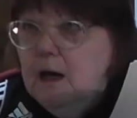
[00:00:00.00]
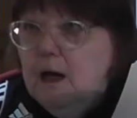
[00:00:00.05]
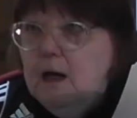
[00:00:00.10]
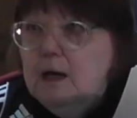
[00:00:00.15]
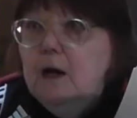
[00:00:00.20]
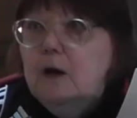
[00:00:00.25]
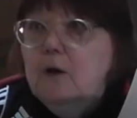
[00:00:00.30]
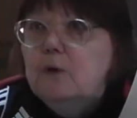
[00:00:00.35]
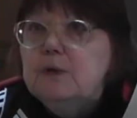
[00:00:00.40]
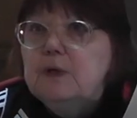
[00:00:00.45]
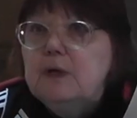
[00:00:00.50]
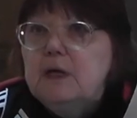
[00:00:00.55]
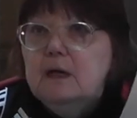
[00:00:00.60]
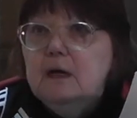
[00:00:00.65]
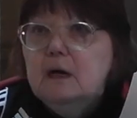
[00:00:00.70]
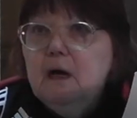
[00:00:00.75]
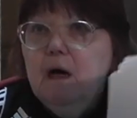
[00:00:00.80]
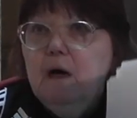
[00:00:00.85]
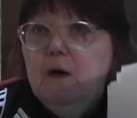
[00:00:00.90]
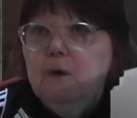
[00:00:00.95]

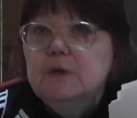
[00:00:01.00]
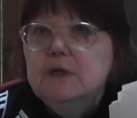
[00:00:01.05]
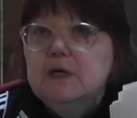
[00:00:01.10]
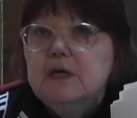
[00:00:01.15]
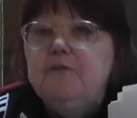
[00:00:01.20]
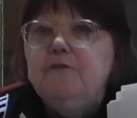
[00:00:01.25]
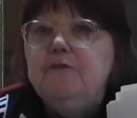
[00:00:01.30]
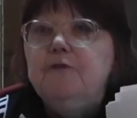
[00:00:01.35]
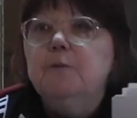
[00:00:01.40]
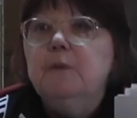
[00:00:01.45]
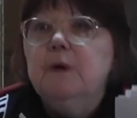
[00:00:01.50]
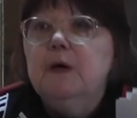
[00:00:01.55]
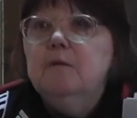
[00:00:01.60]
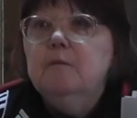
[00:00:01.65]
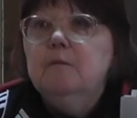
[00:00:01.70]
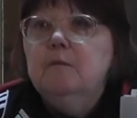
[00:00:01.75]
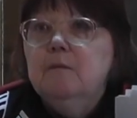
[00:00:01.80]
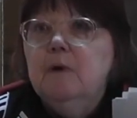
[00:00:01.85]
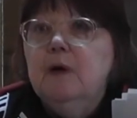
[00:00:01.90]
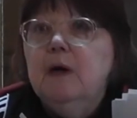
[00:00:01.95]
I only give you
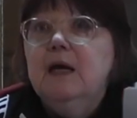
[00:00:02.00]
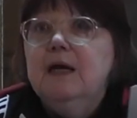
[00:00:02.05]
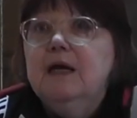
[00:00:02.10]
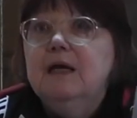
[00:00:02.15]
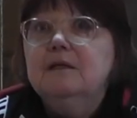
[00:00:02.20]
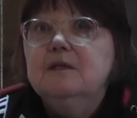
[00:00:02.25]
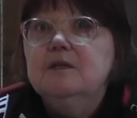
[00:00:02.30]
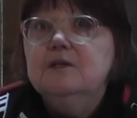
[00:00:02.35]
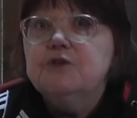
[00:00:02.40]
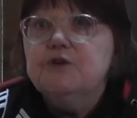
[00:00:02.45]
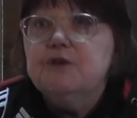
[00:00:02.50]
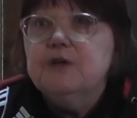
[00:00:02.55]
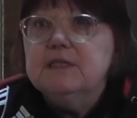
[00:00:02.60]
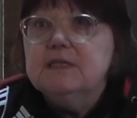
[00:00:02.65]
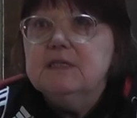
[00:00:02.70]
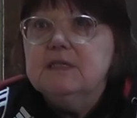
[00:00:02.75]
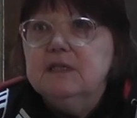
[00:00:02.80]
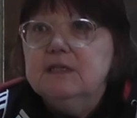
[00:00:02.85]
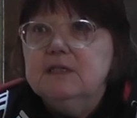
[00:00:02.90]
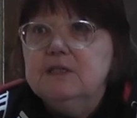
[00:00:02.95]
my English
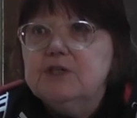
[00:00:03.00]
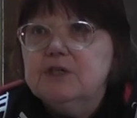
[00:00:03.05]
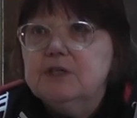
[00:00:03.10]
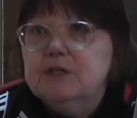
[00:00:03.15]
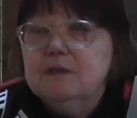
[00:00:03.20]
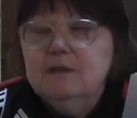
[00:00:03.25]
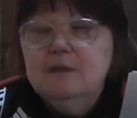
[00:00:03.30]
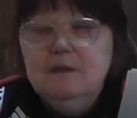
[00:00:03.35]
translation.